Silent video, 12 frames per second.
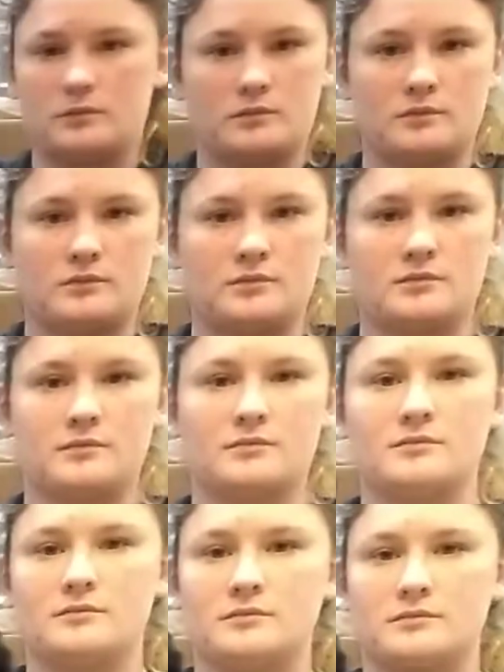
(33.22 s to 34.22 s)
Setting
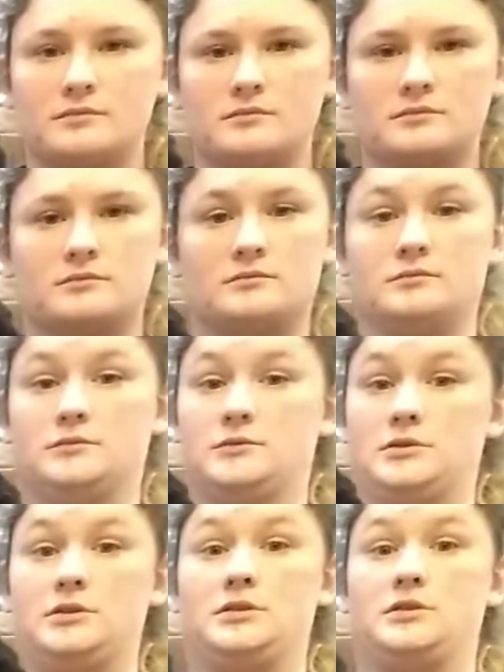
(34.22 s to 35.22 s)
28 lights brightness to
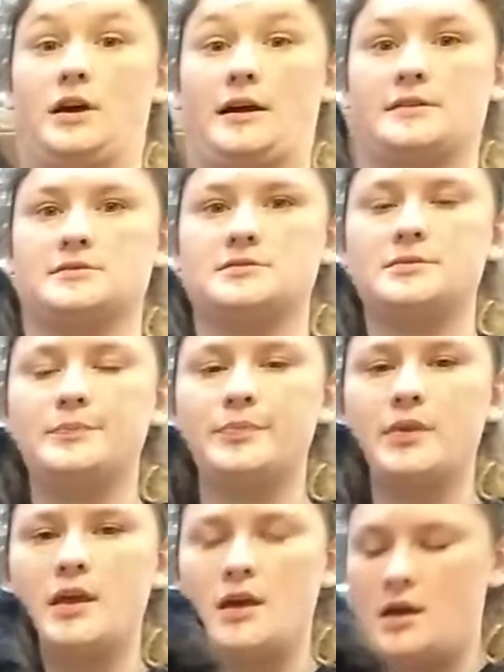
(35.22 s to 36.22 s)
70%. Yikes.
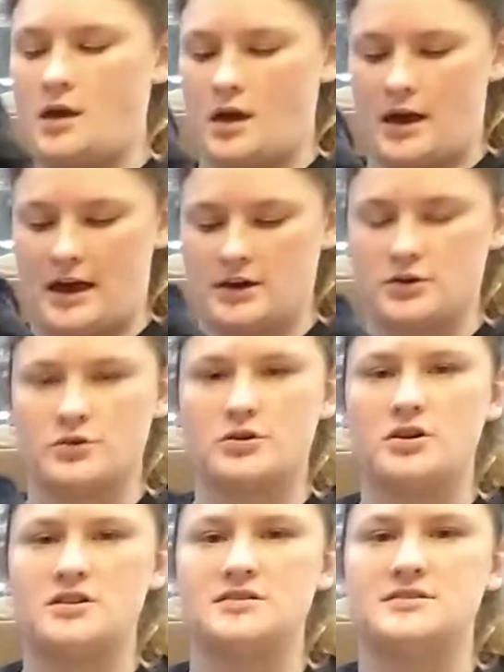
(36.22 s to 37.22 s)
Hey
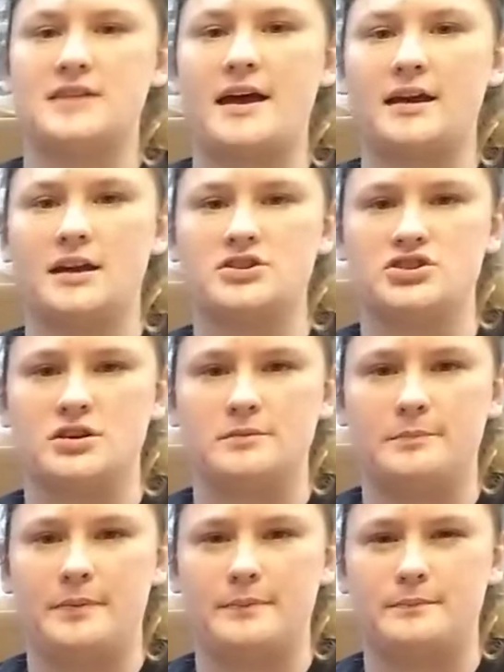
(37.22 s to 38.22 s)
Google, set
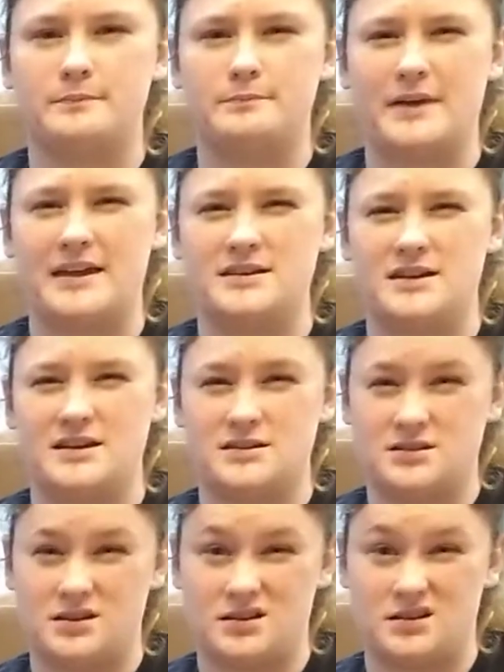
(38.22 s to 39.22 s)
kitchen
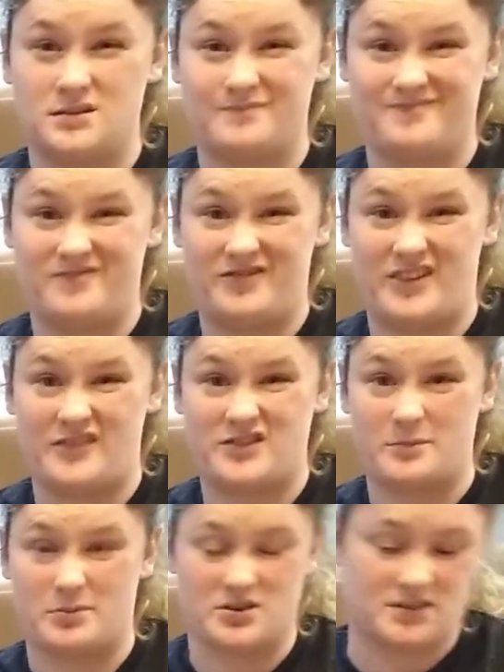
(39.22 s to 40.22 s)
pendant to
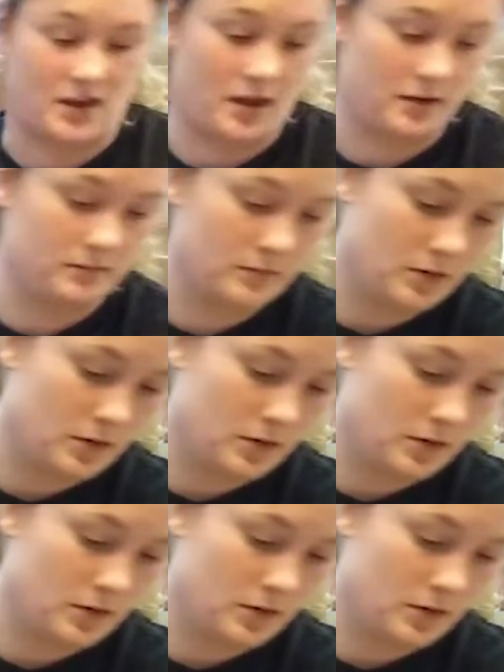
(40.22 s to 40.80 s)
50%.